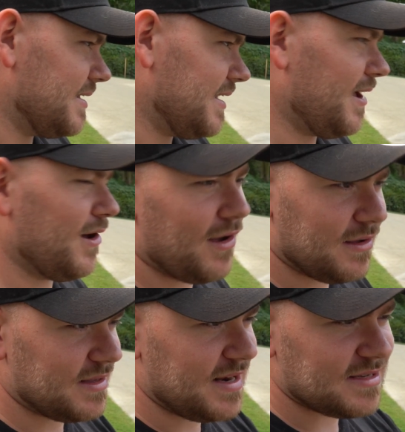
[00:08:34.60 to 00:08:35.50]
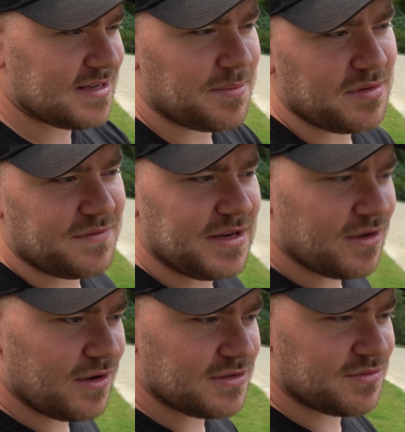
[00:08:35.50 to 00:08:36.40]
Yeah, the next couple of
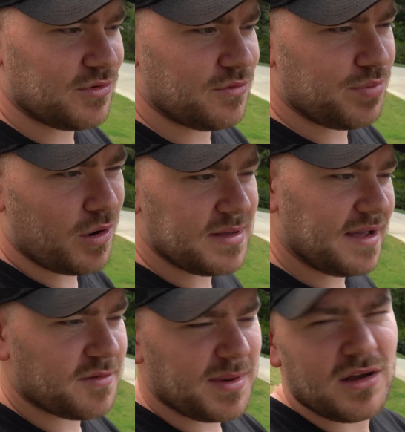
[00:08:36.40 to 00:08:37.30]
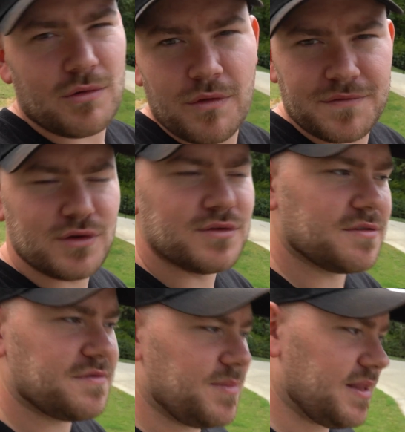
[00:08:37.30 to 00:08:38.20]
videos will probably have to be like reviews
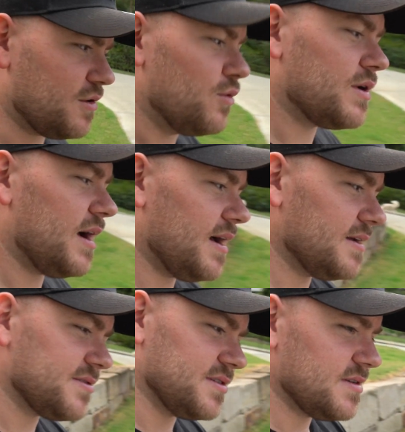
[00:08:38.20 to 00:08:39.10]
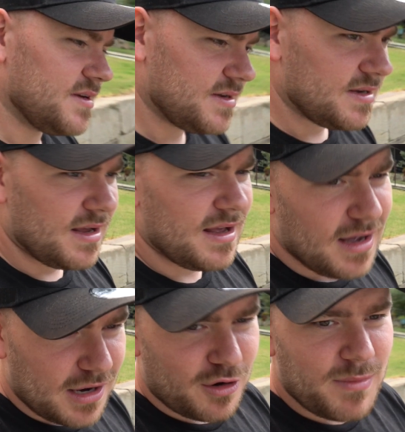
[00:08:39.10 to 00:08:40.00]
of some other cool cars, and
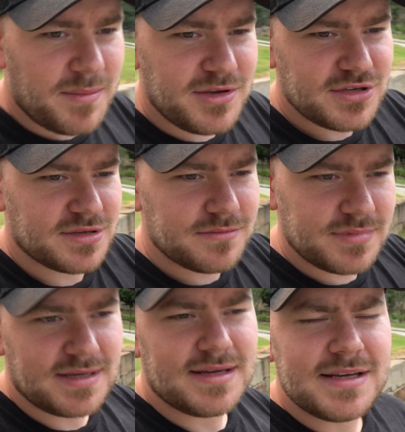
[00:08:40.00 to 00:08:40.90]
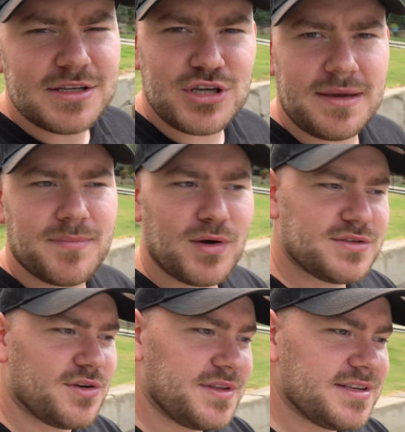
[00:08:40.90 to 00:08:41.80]
I don't know, maybe just some cheap
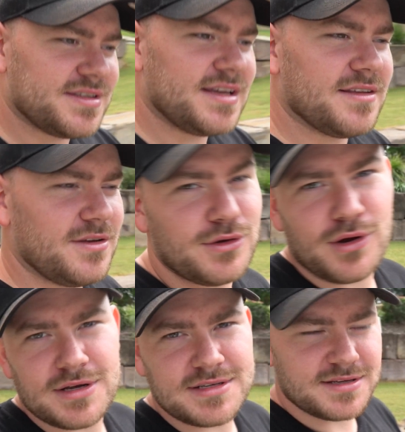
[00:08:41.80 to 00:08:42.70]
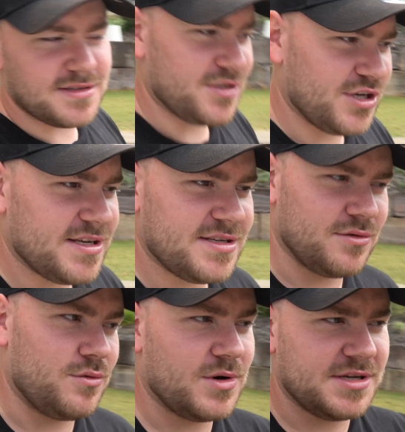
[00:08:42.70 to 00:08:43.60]
mods on this thing that you guys can suggest
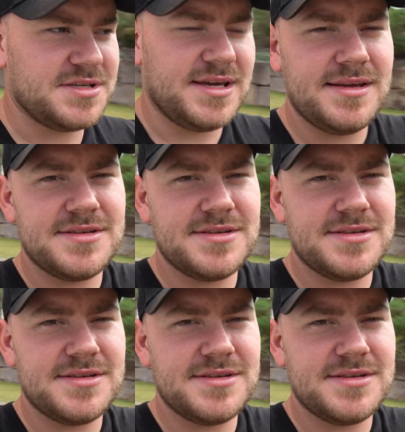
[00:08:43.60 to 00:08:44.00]
or want to see.